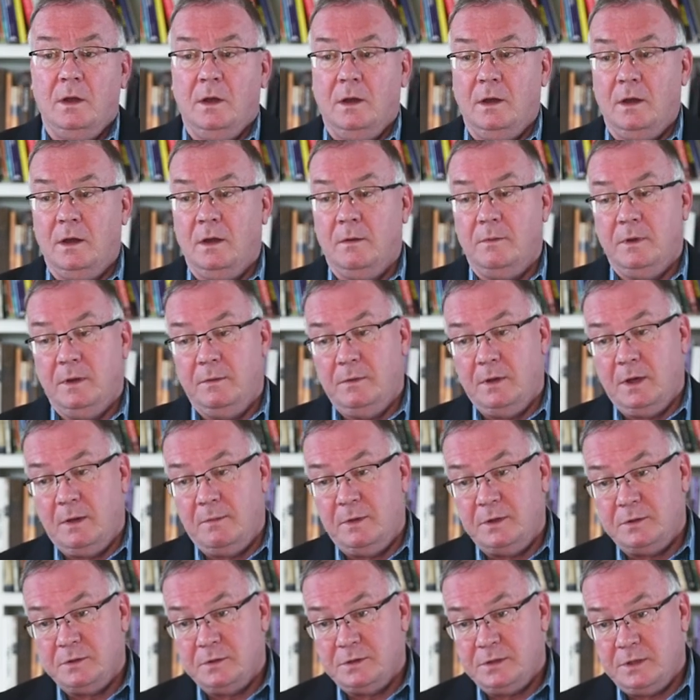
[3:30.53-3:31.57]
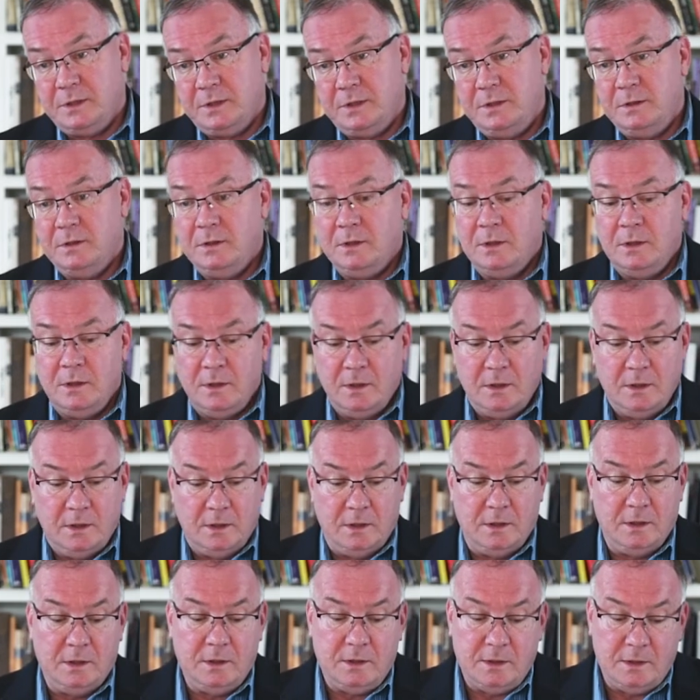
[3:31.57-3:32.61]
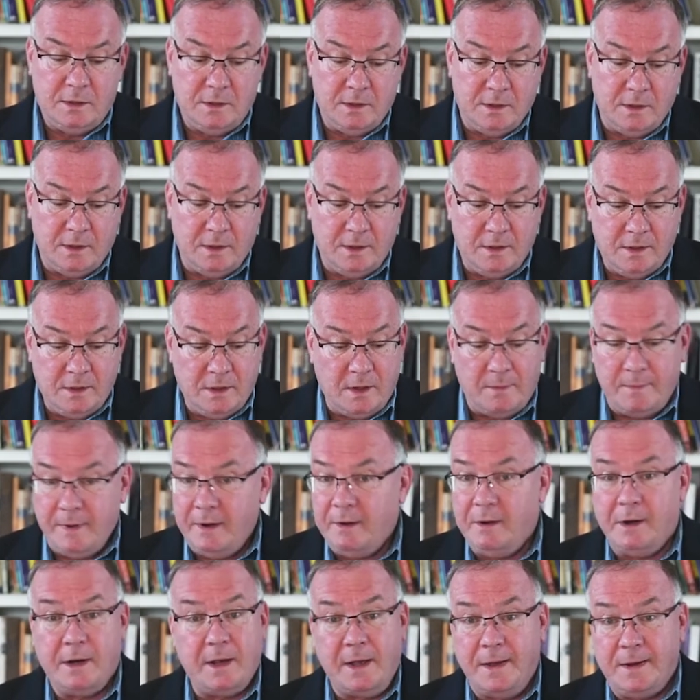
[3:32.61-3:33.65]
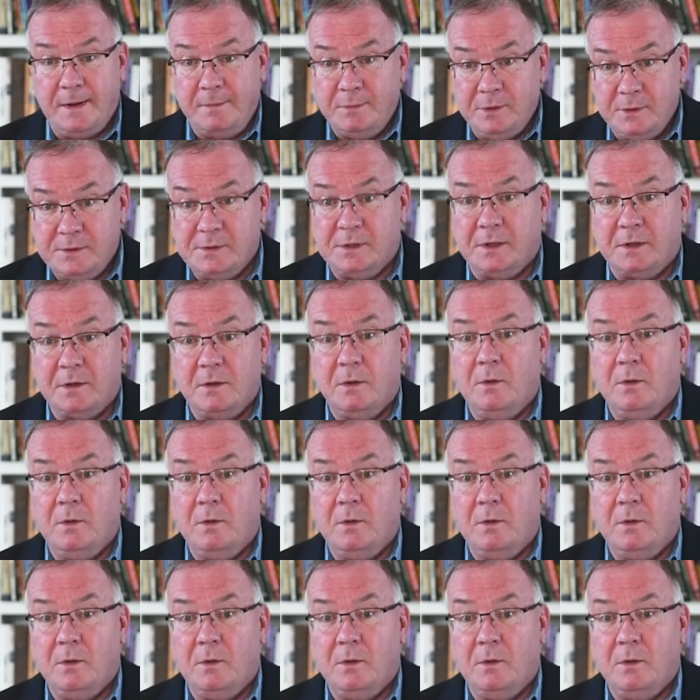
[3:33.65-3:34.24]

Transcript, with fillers: Uh, maybe I'm interested in uh, Americana music,